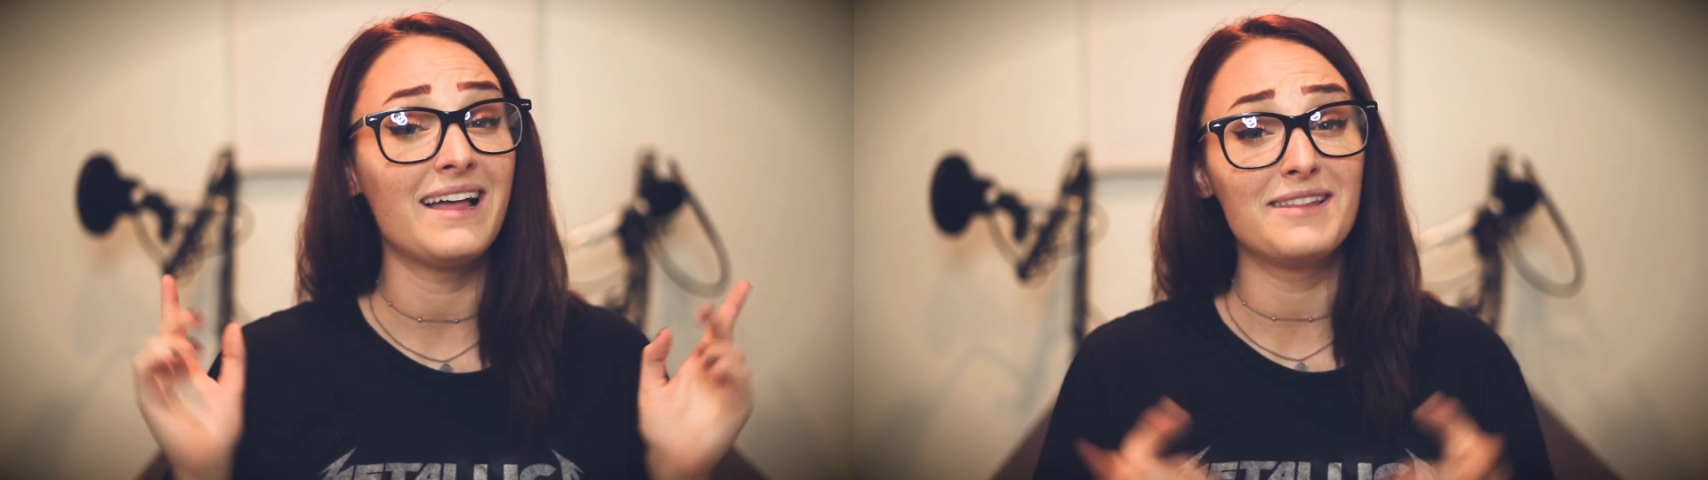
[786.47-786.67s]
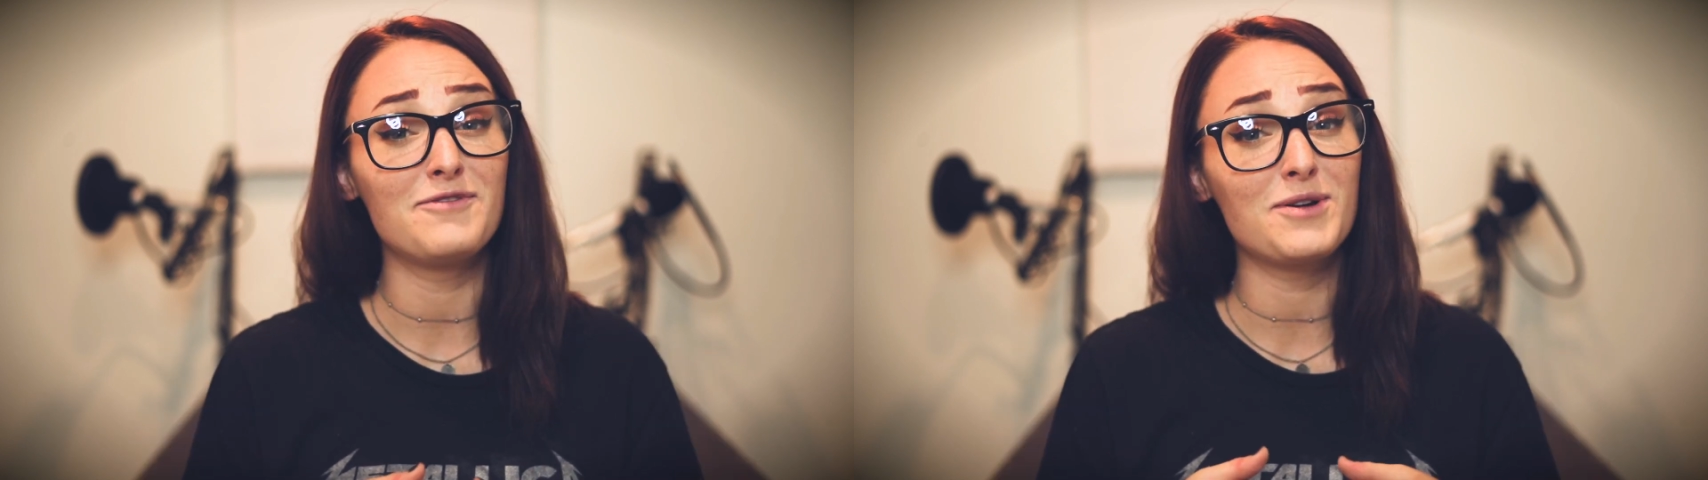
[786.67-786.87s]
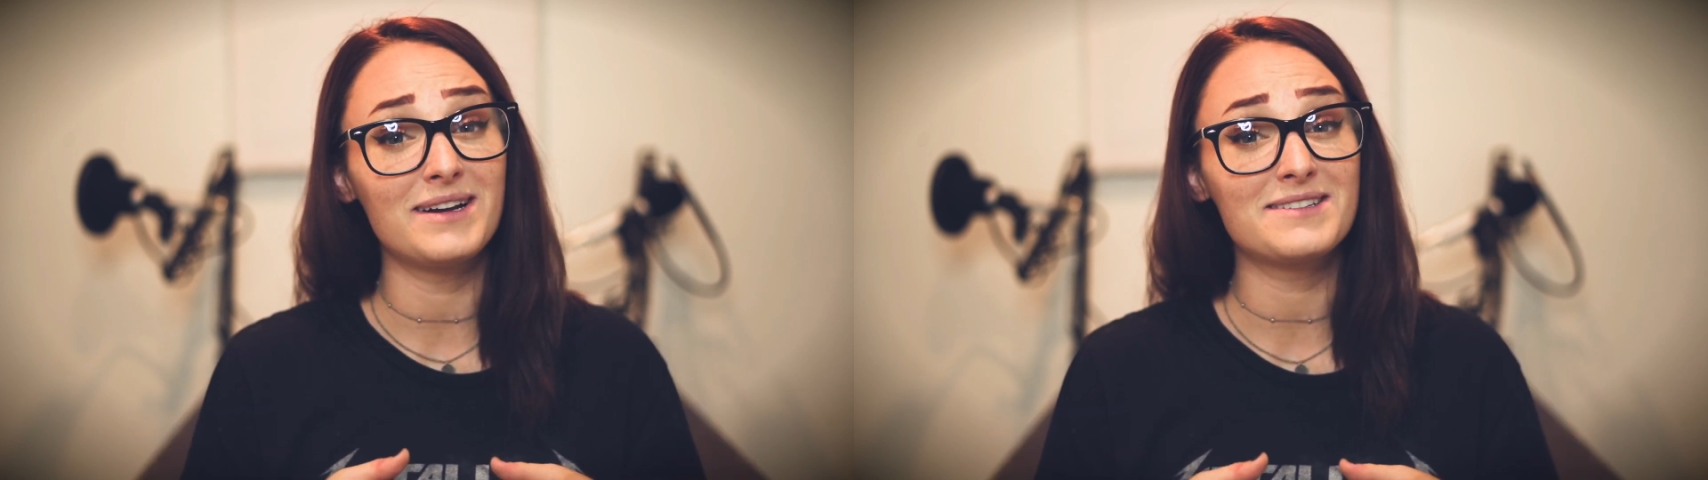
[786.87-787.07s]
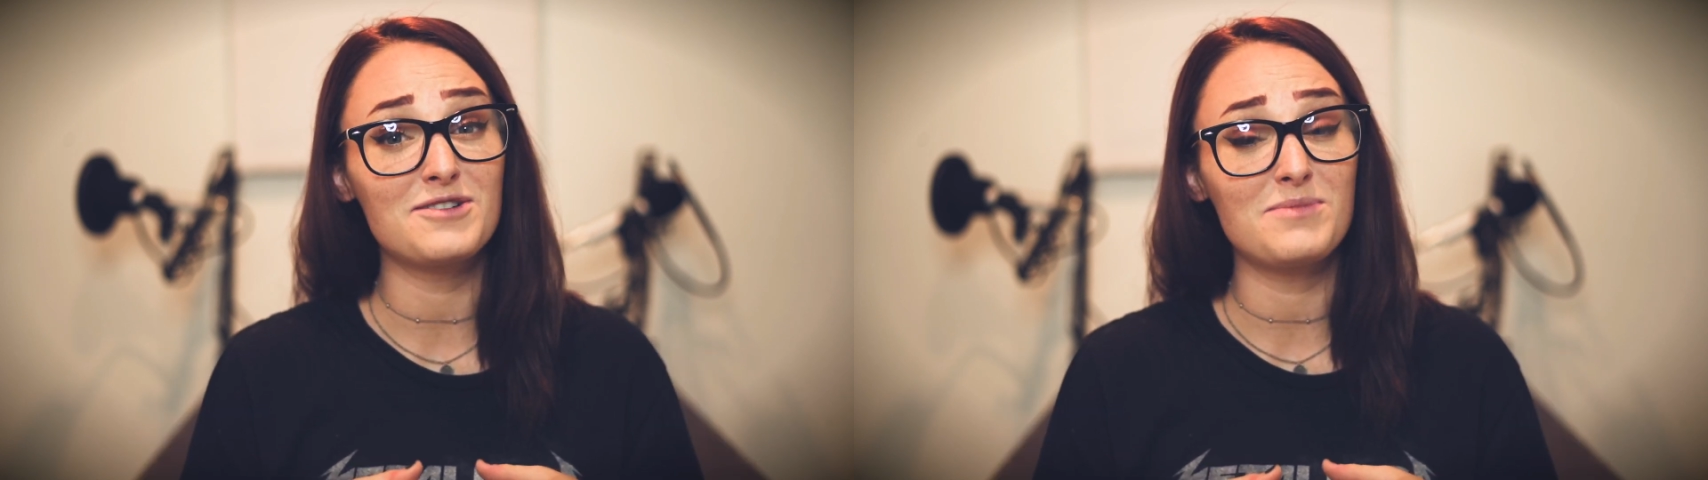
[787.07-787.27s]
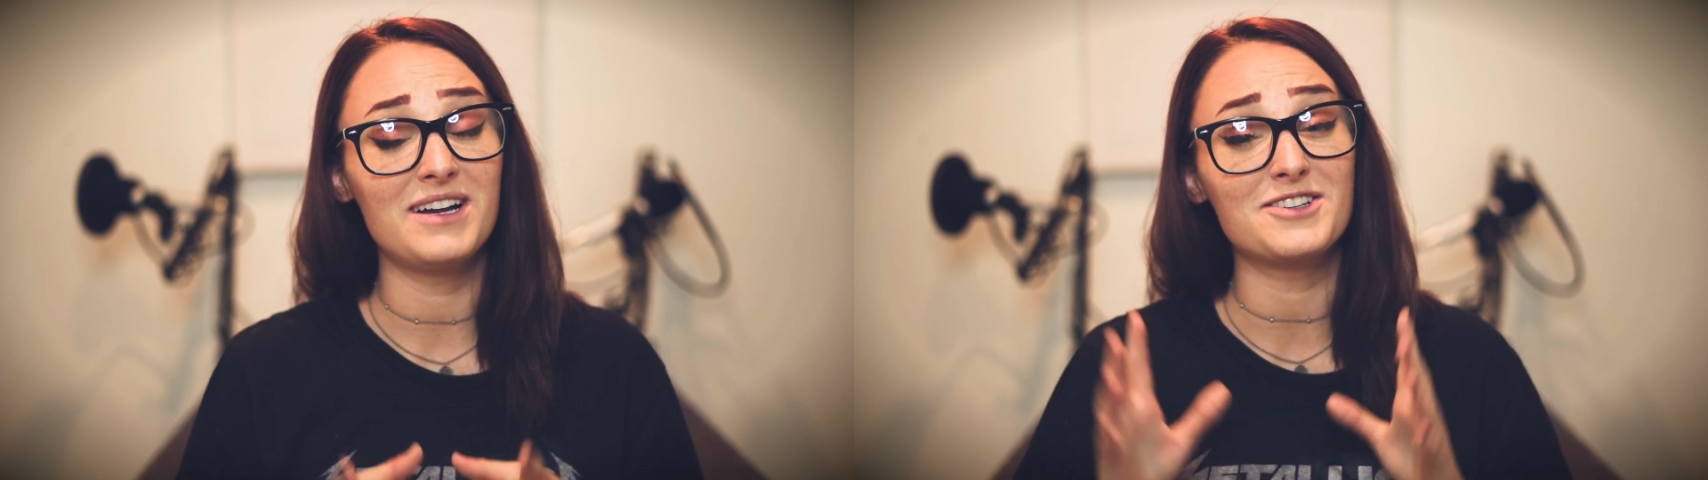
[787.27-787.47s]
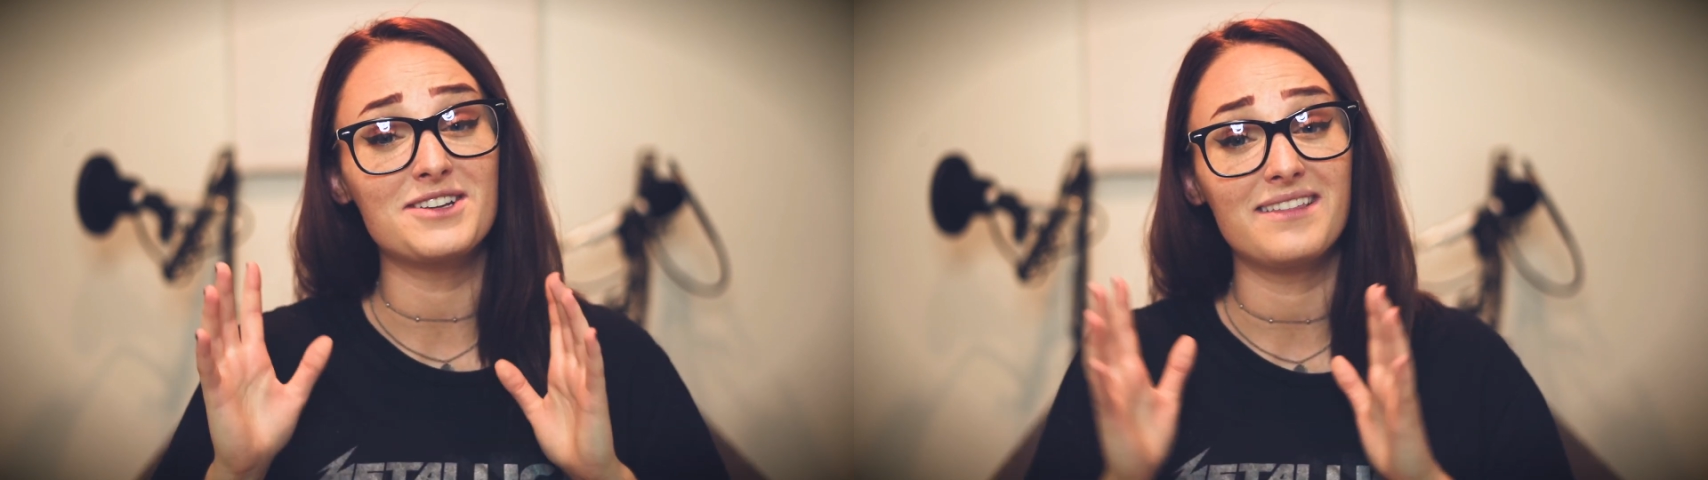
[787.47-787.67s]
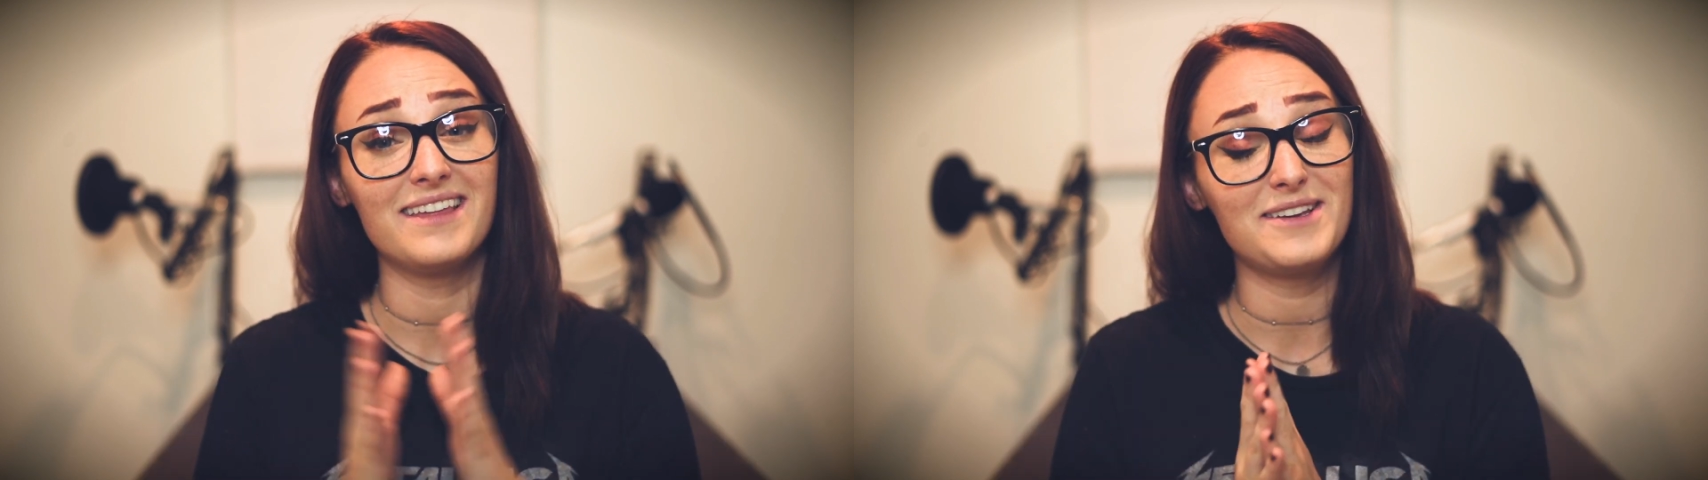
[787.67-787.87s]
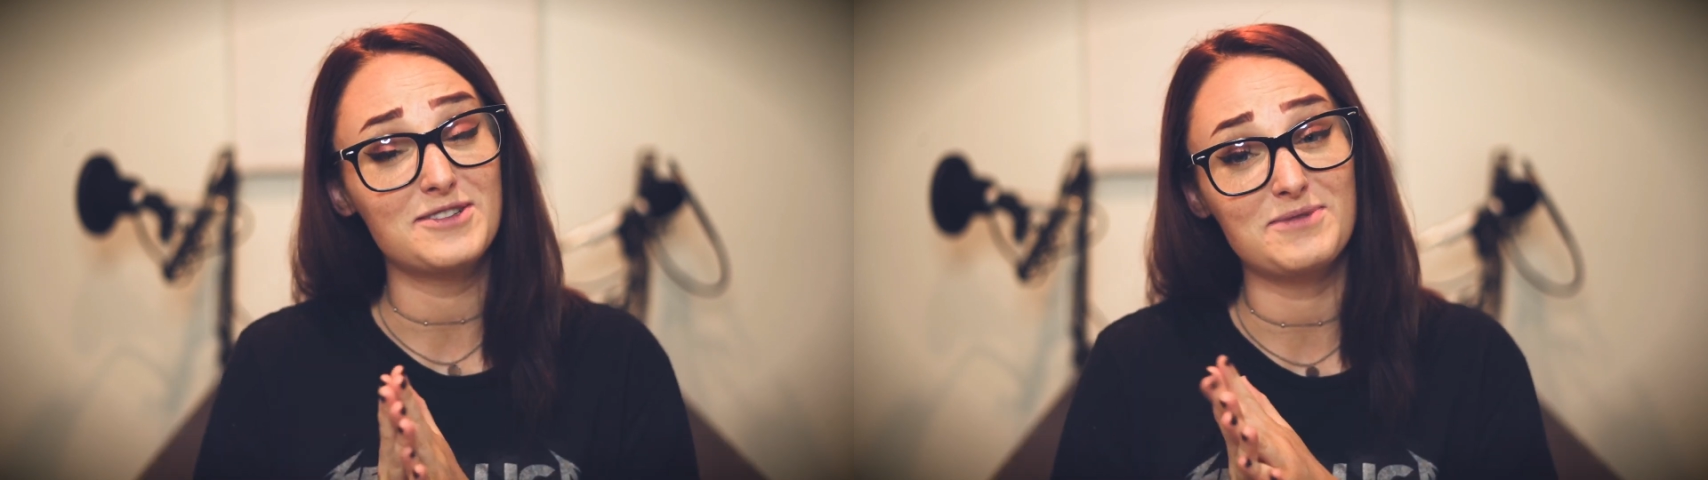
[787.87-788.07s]
I love you guys so much.
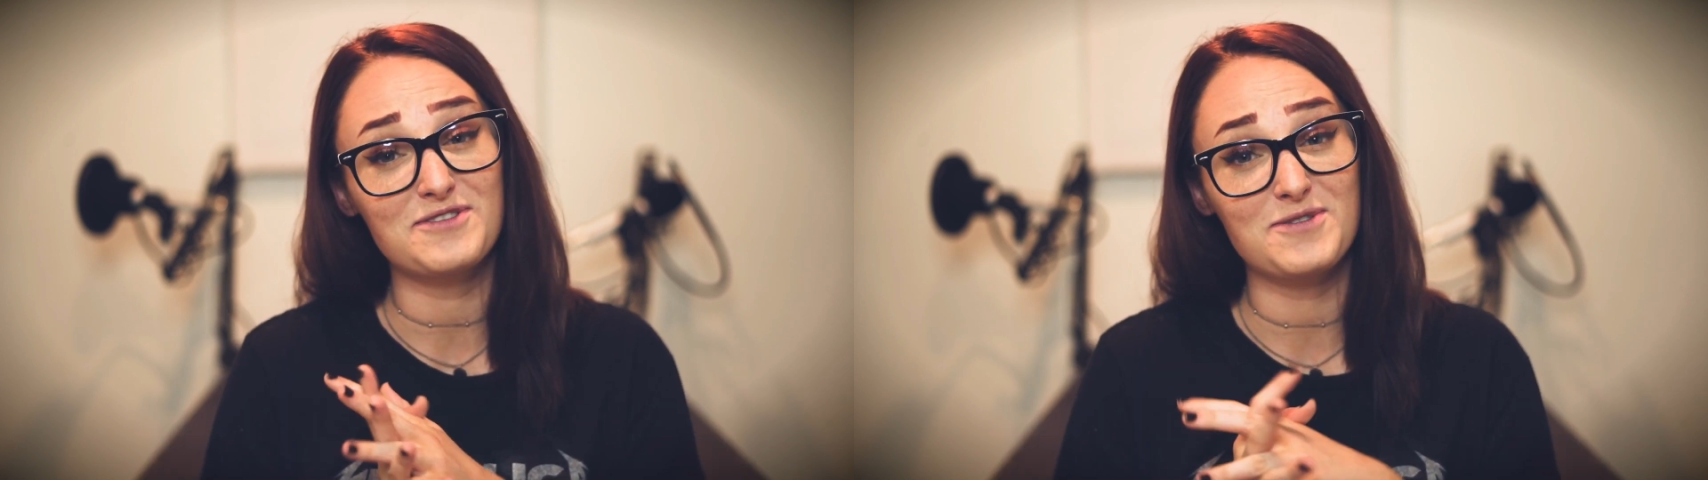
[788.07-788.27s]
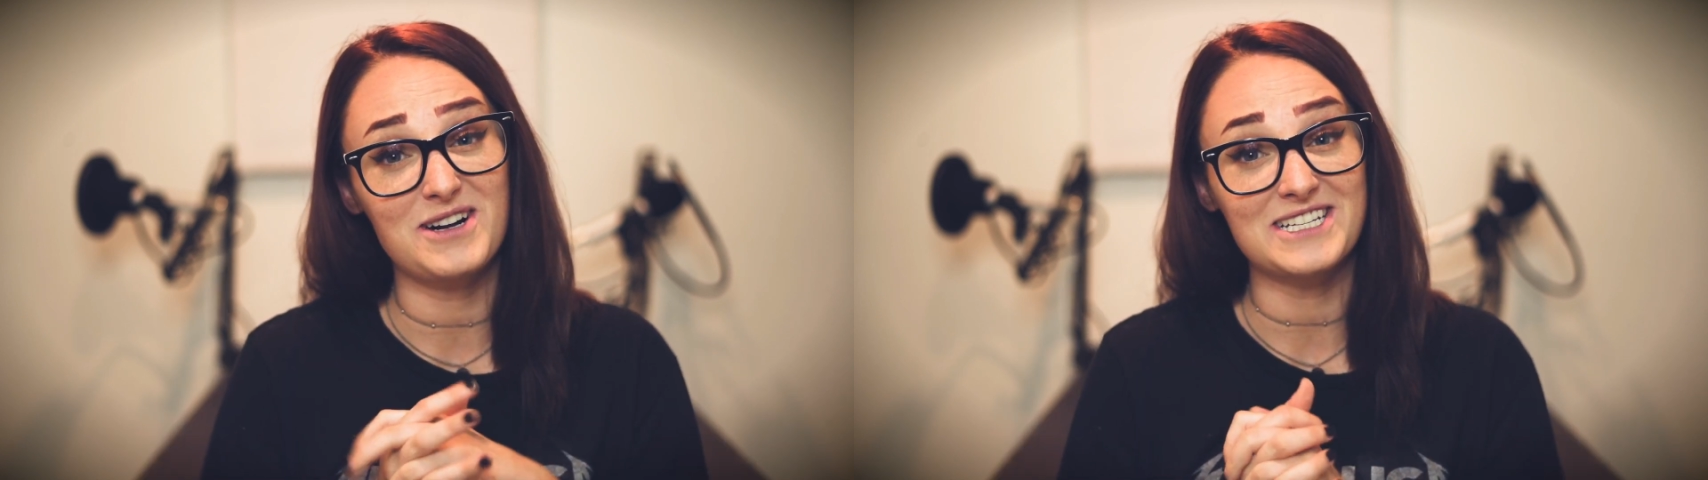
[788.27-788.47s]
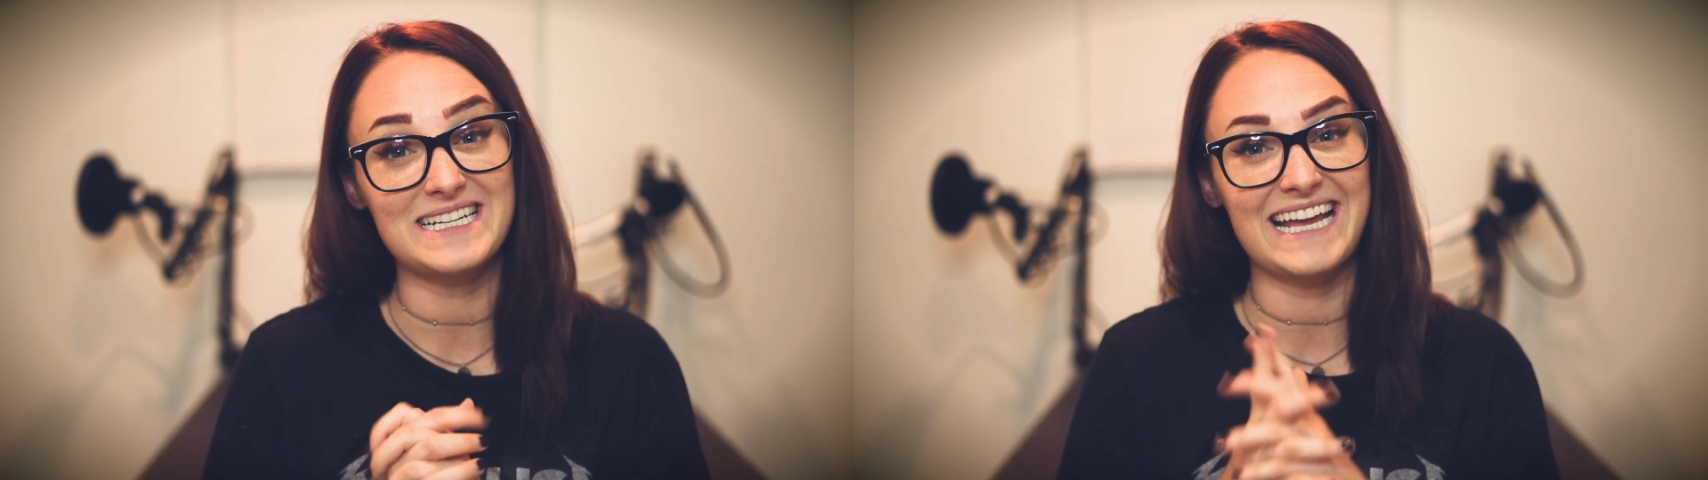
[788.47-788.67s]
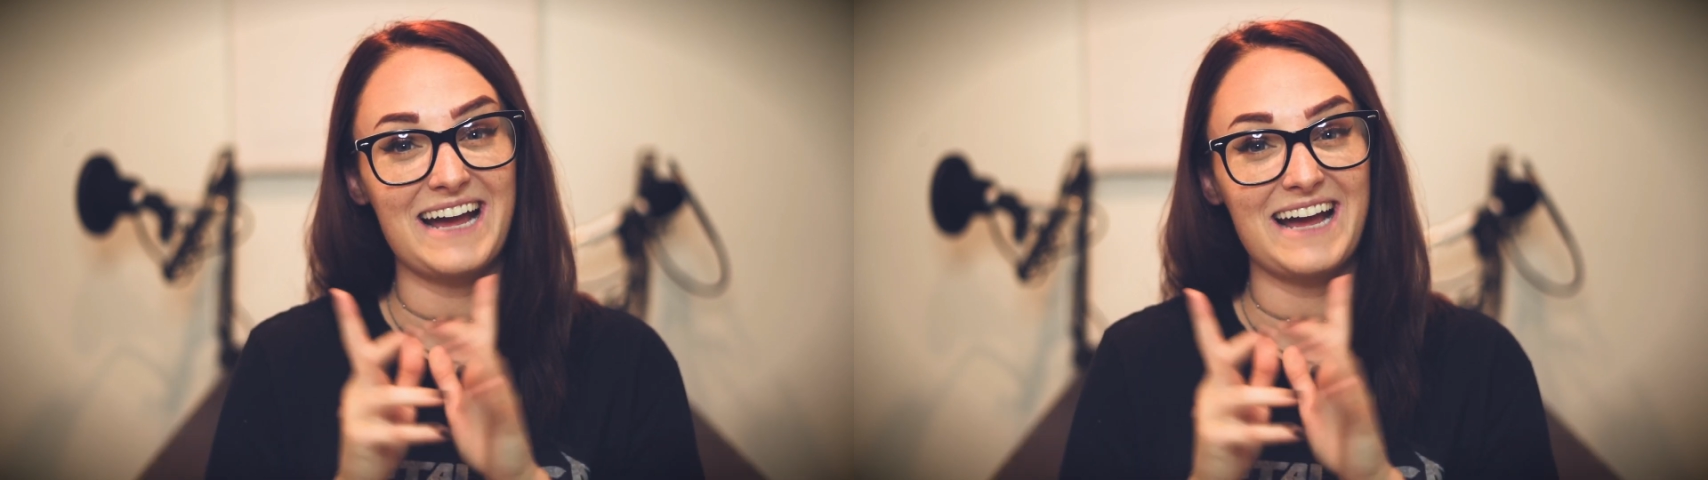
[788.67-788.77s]
Thank you so much for watching.